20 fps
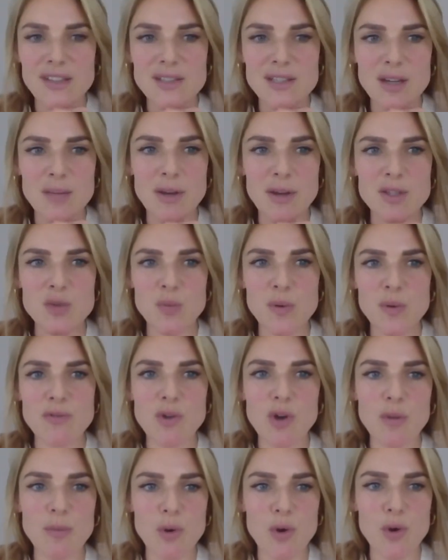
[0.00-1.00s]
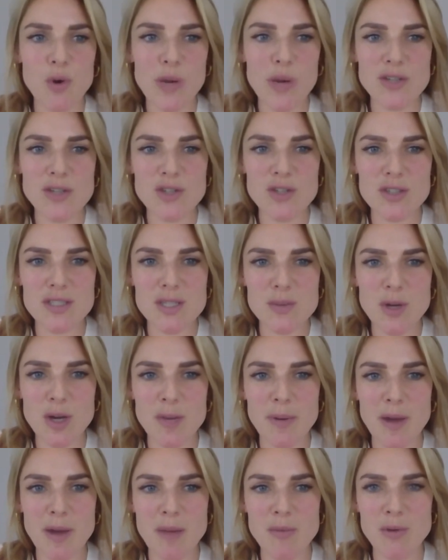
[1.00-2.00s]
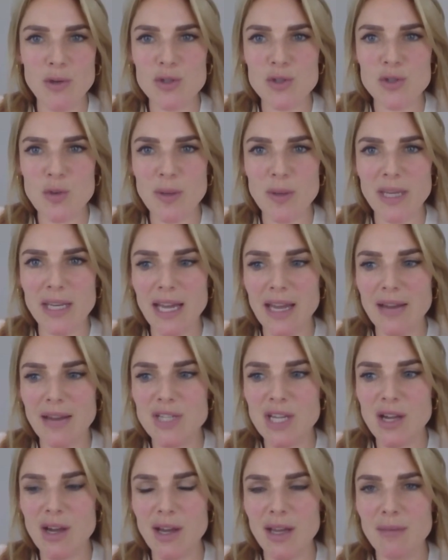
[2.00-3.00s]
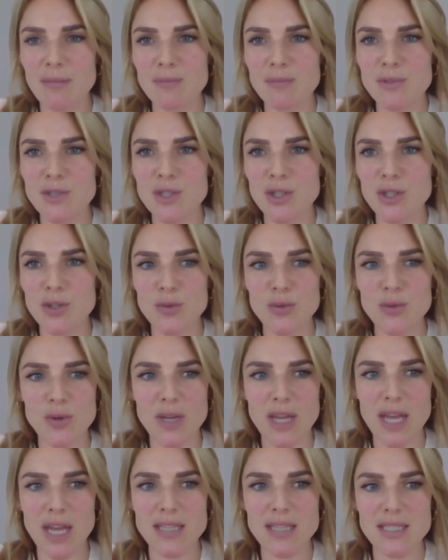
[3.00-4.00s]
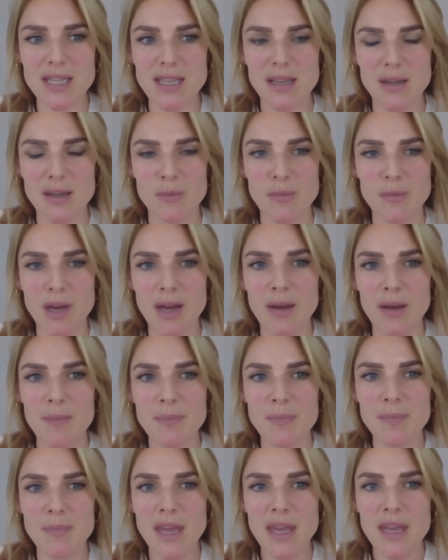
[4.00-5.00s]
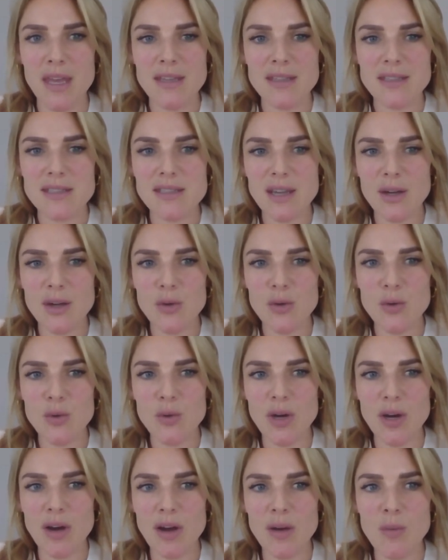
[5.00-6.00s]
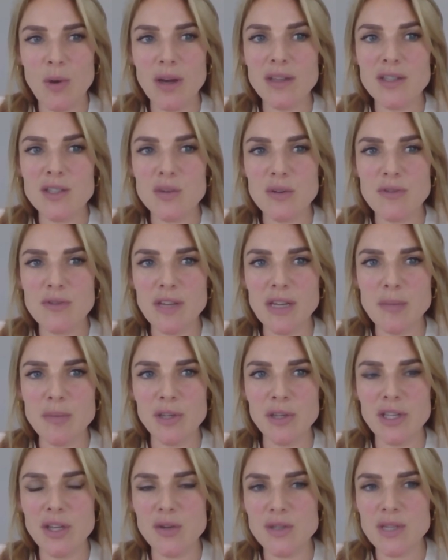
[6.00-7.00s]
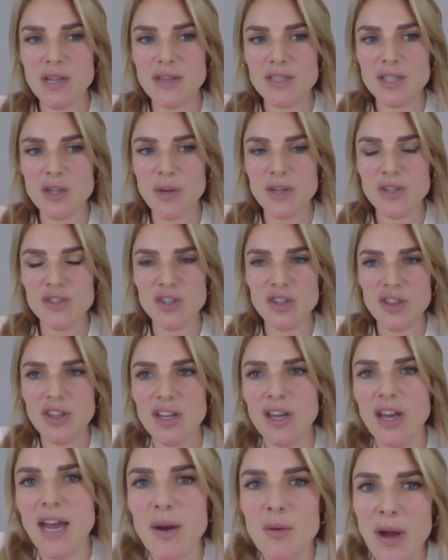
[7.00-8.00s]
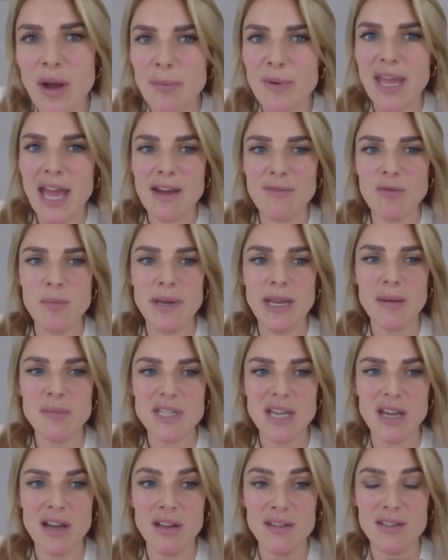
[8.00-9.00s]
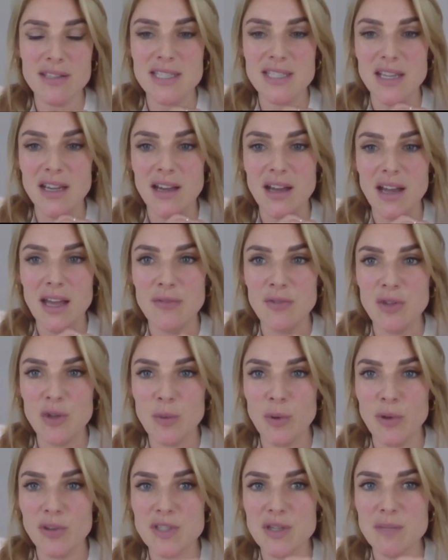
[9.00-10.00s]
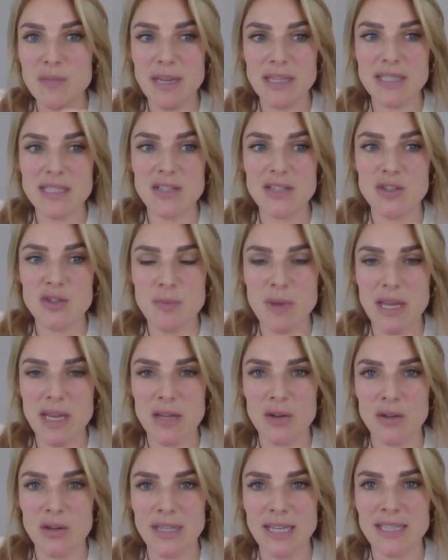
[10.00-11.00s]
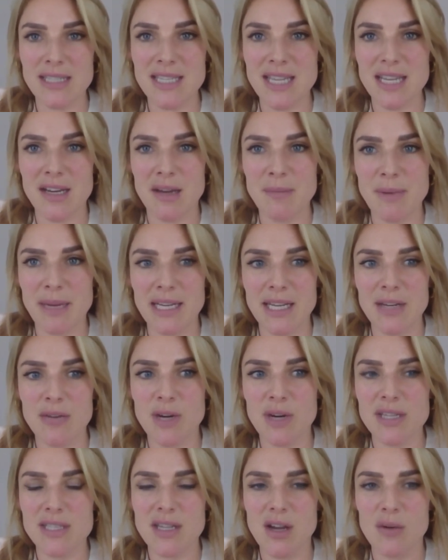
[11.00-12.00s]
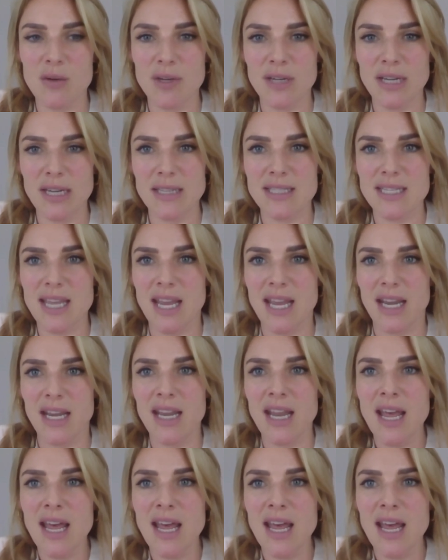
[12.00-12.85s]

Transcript: you so much. We've got more questions as well, but I'm not sure we're going to have time to get to them. So I wonder if anybody who's asked a question that we haven't been able to answer, if you want to message me on LinkedIn, I'm Madeline Grace Cole on LinkedIn,